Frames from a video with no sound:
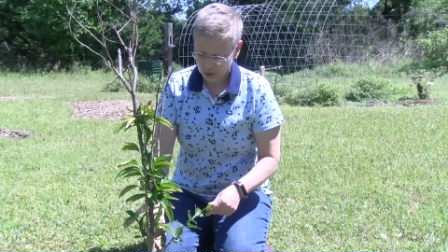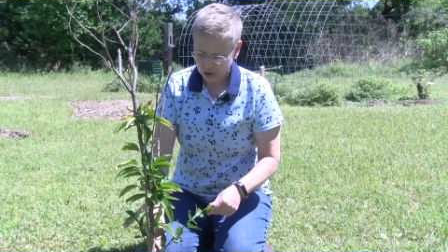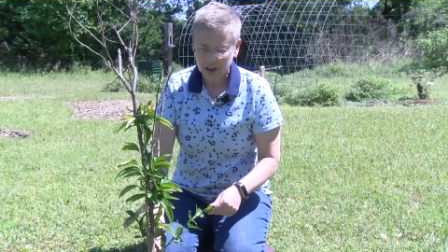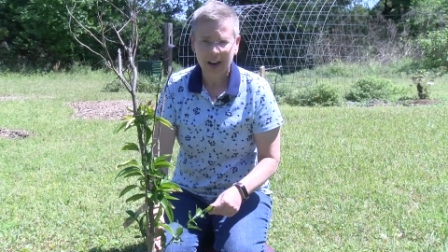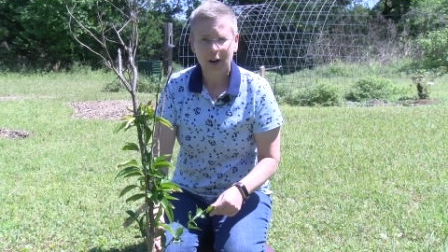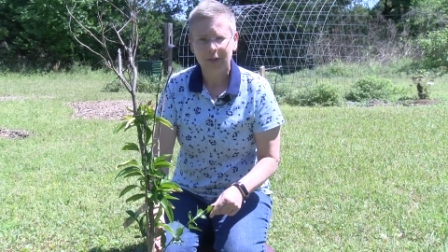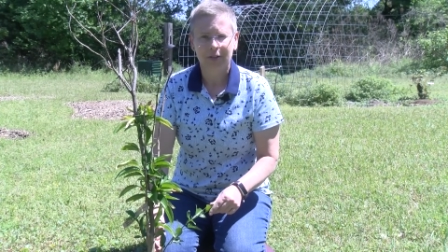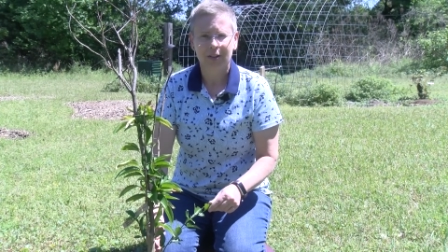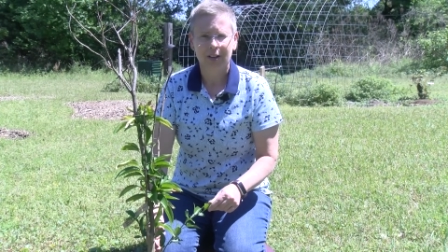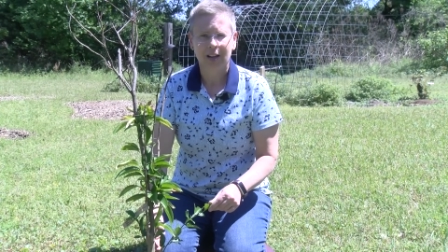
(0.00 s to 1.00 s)
look
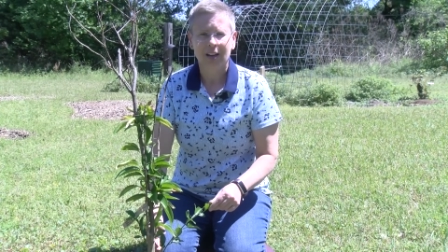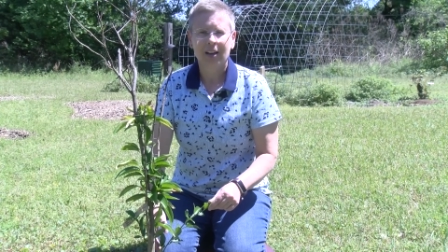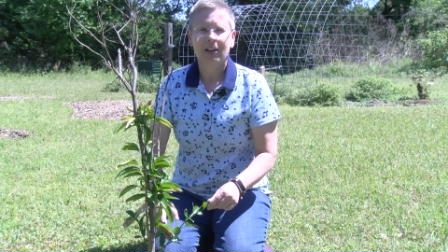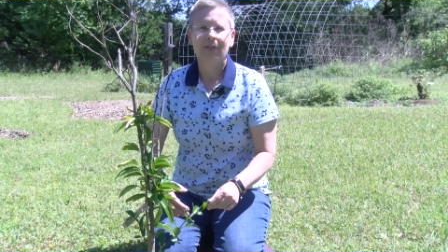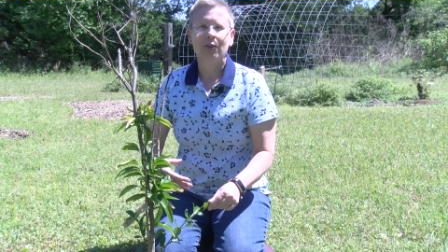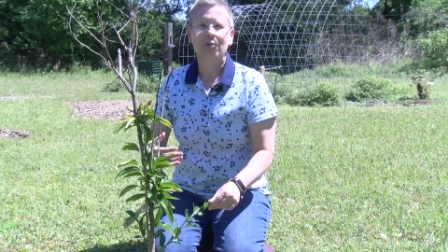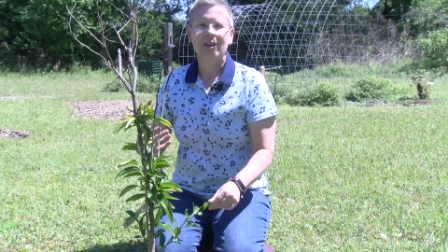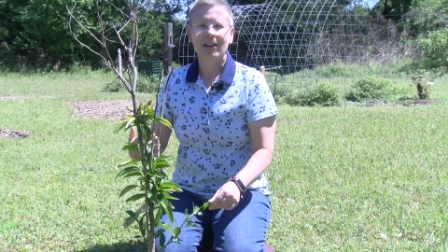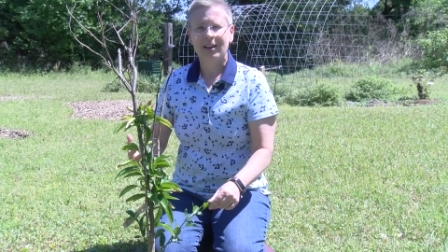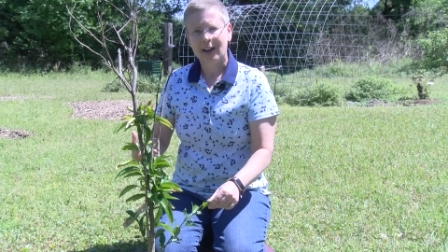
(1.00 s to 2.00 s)
carefully. If you
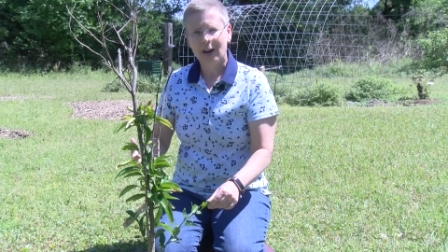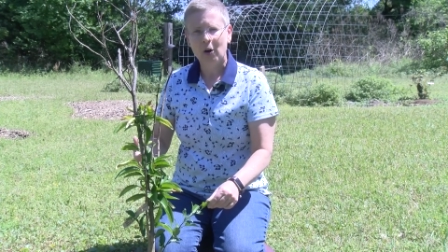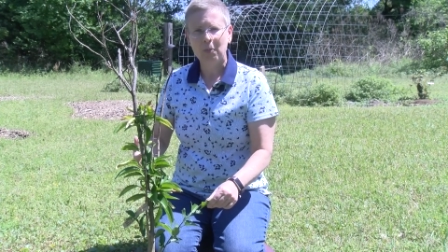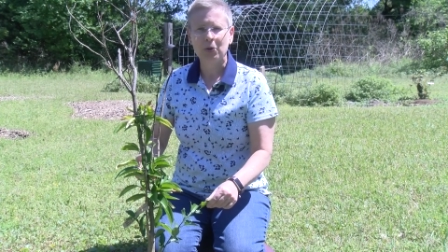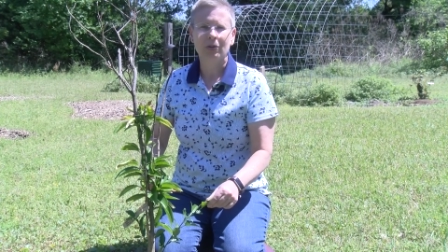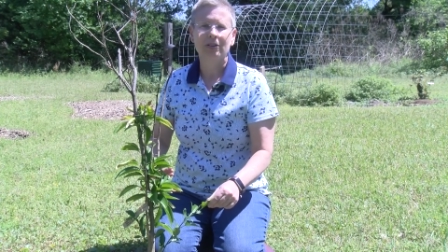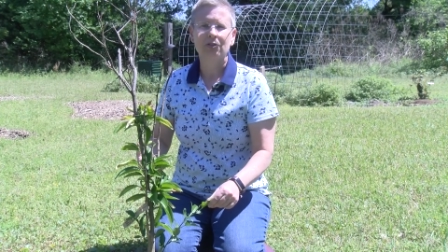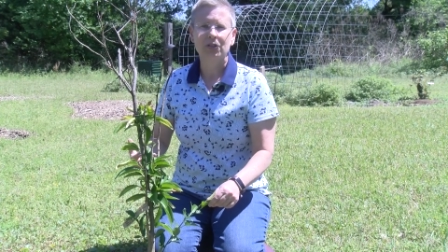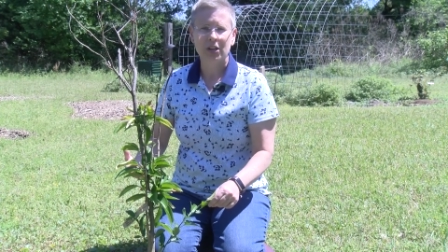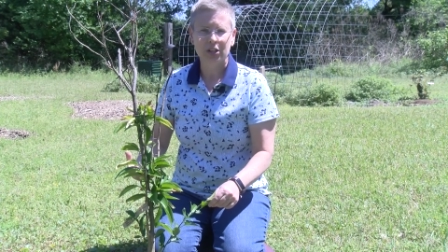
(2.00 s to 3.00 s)
need help, you can
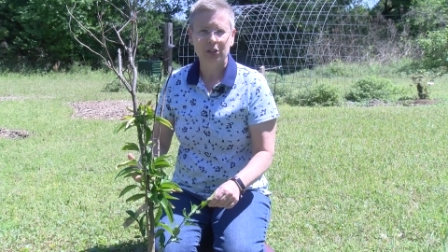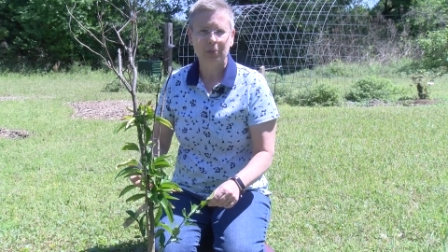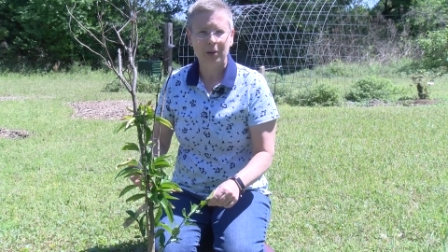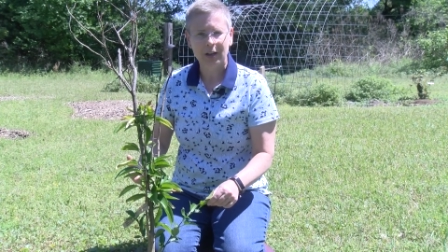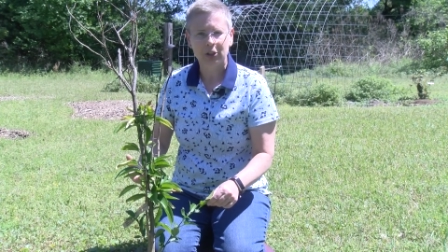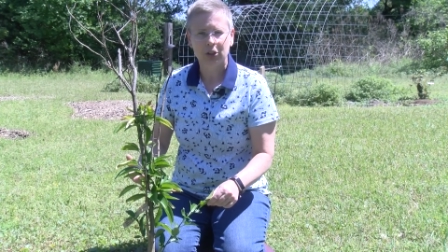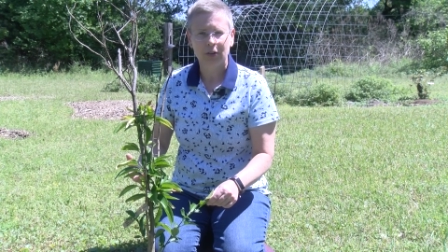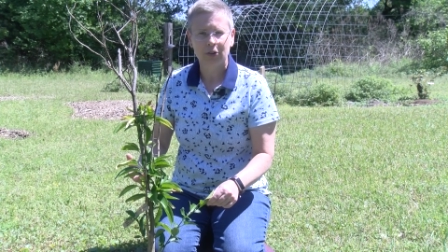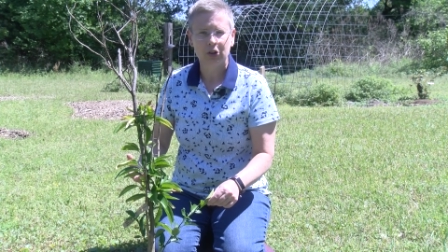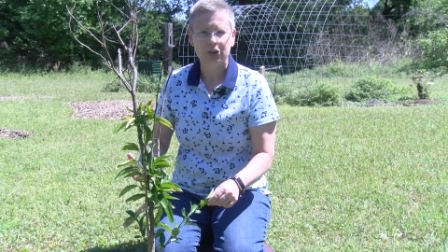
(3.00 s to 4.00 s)
send us a picture
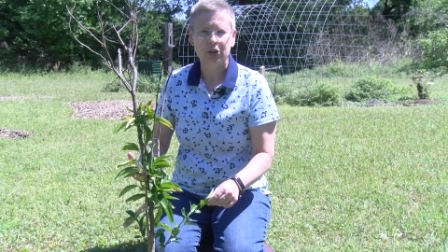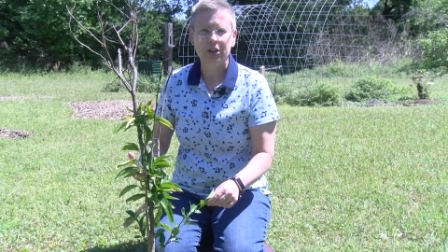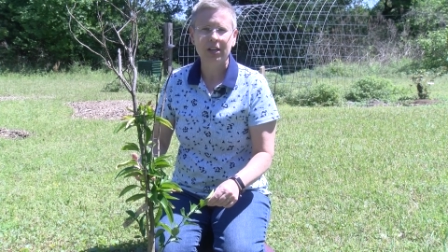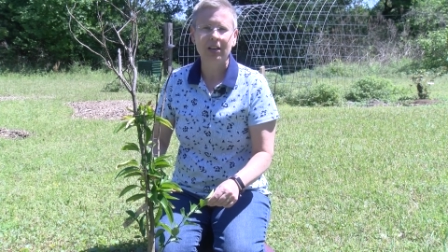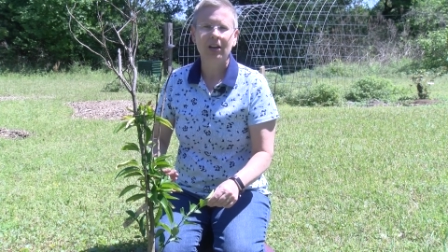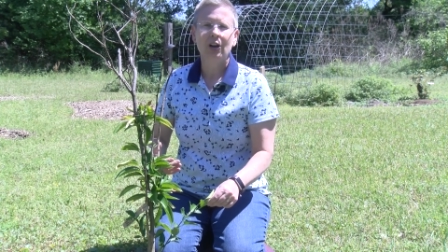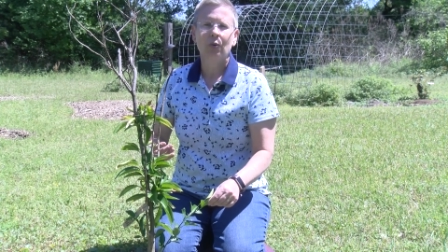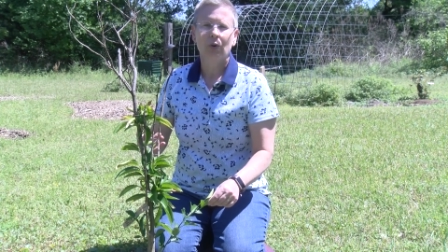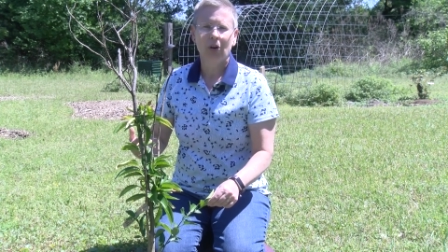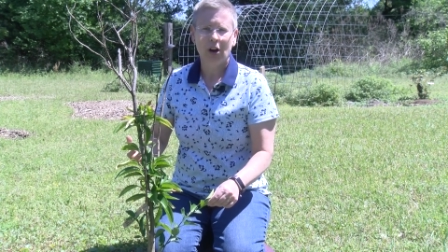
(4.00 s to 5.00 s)
of your tree.
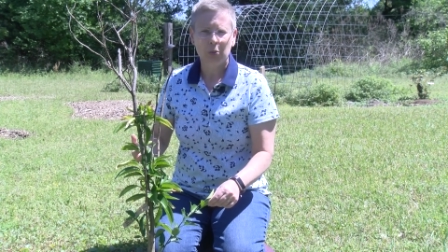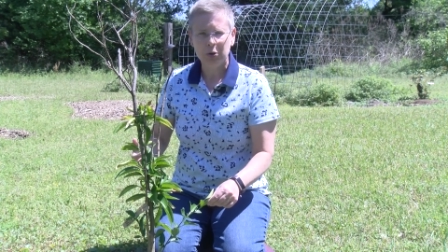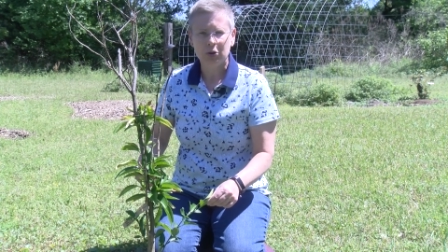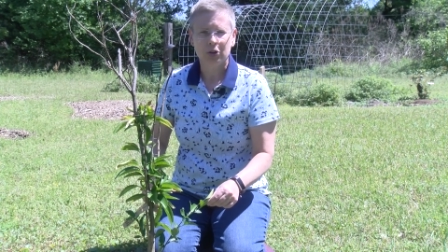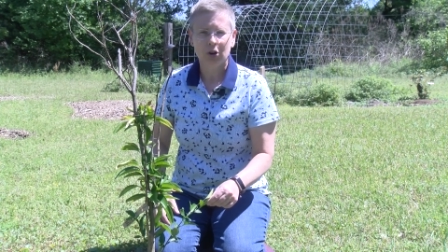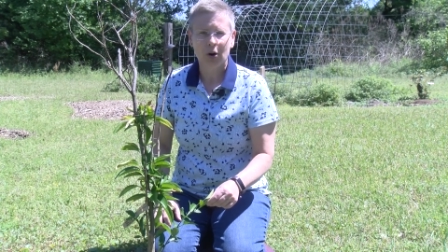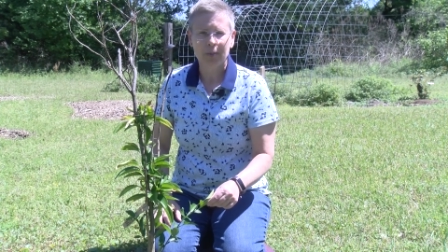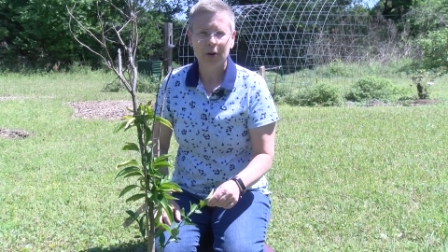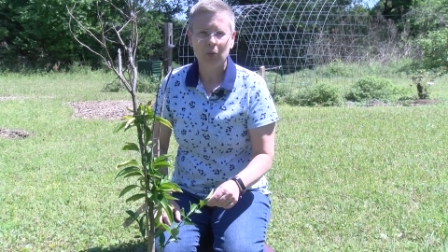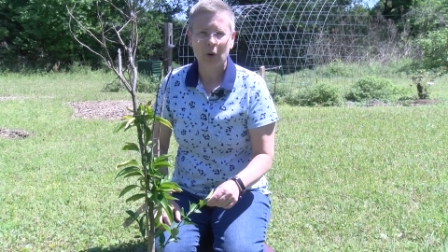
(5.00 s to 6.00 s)
We'll help you
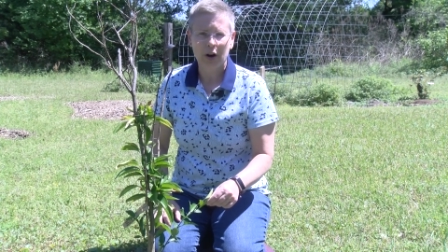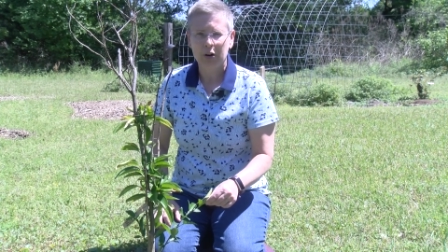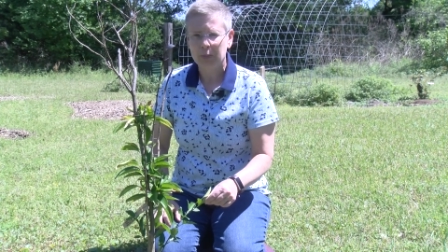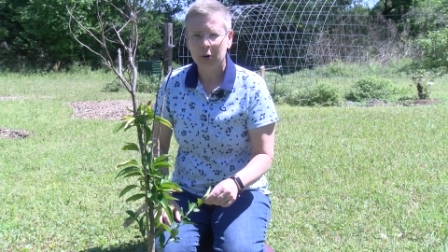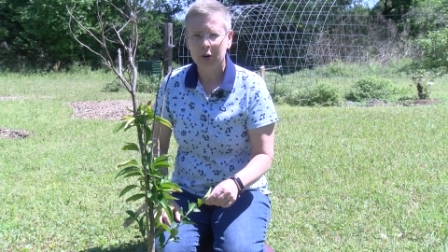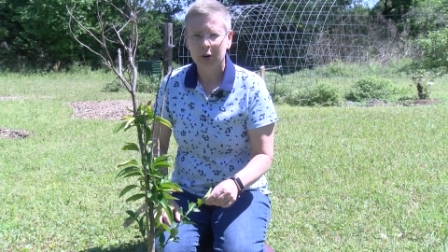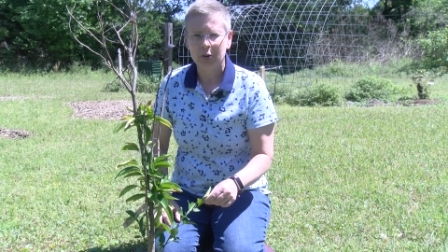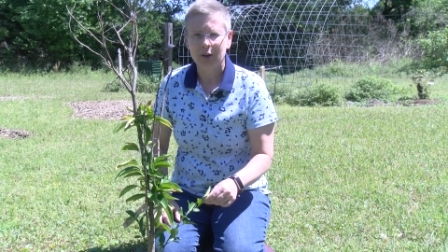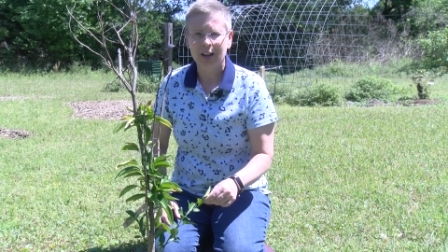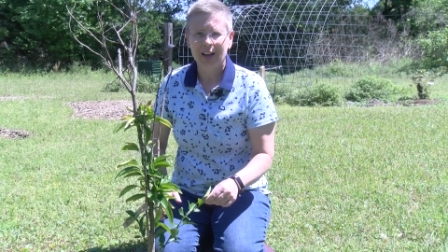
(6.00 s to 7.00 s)
determine where to
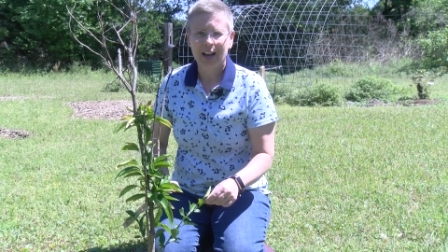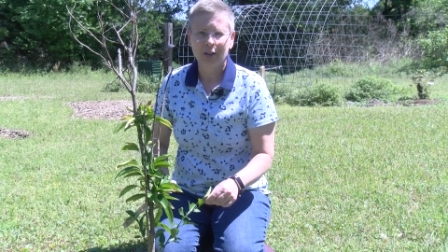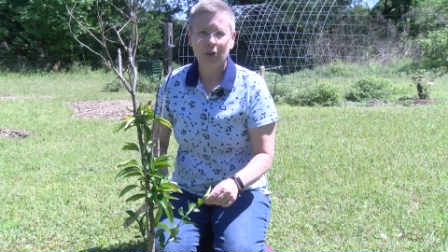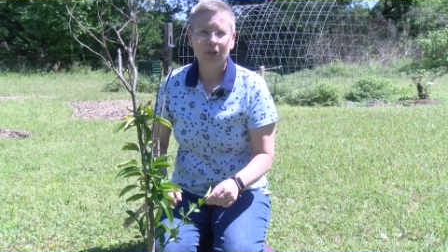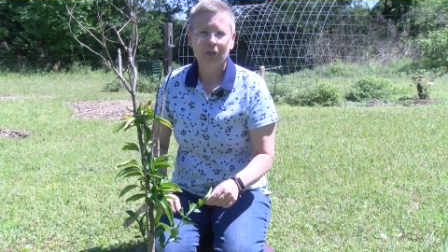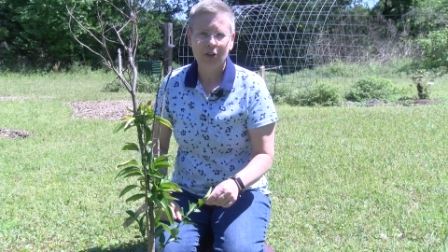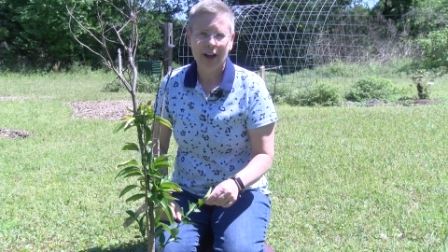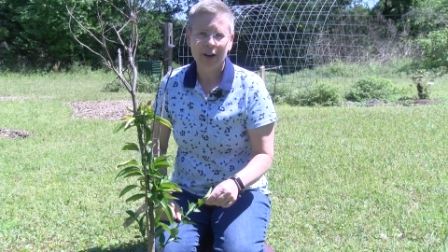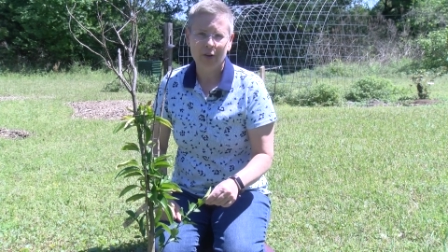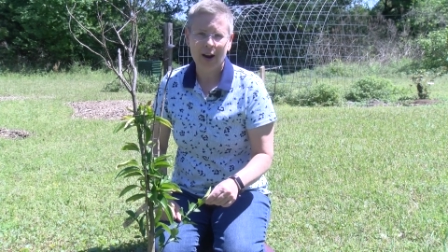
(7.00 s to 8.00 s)
prune and look for
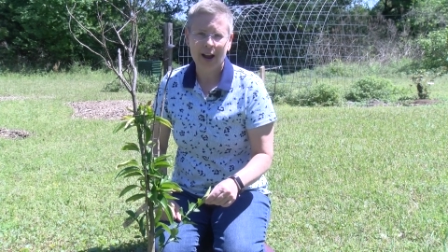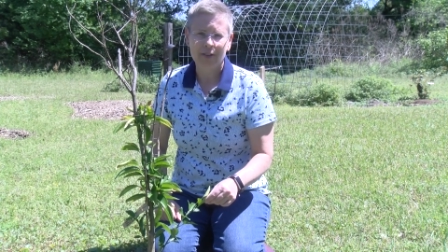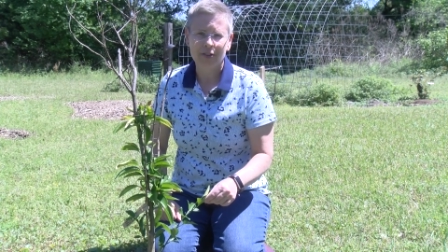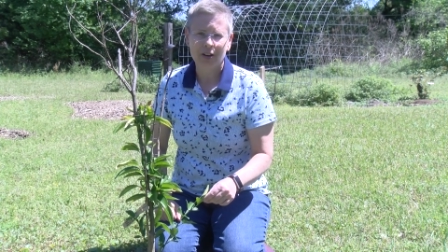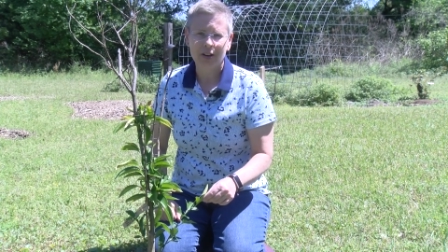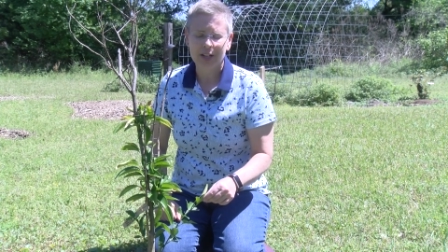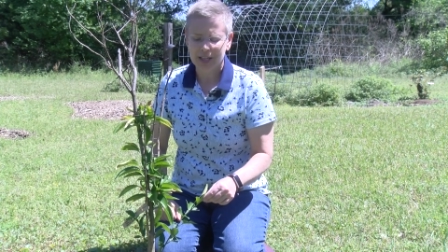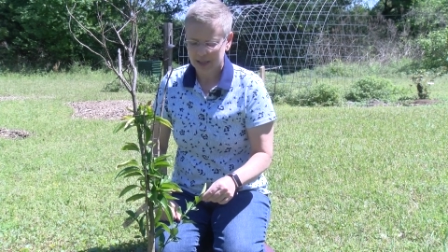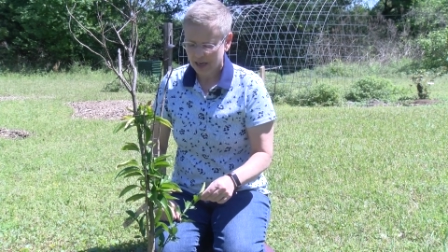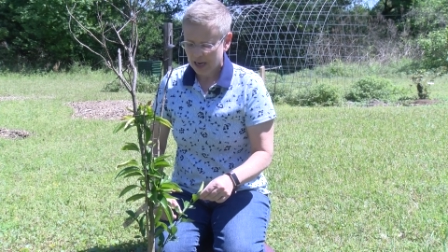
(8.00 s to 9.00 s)
that graft on
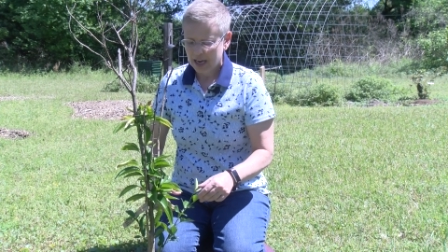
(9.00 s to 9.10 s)
it.